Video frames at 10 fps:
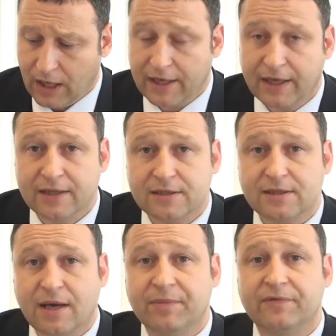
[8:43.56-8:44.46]
against
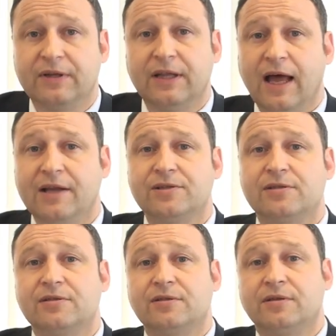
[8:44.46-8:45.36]
some of the
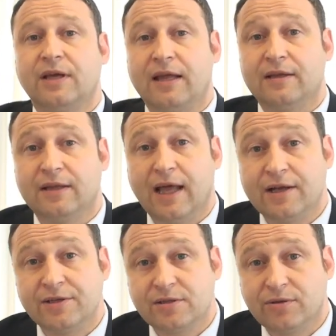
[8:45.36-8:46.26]

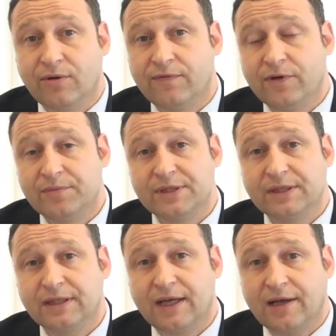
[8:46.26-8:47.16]
largest law firms
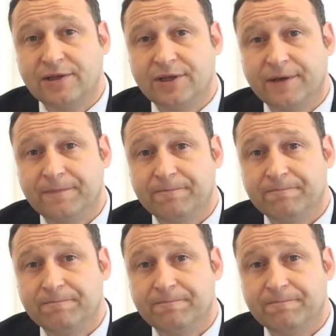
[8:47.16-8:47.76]
in the country.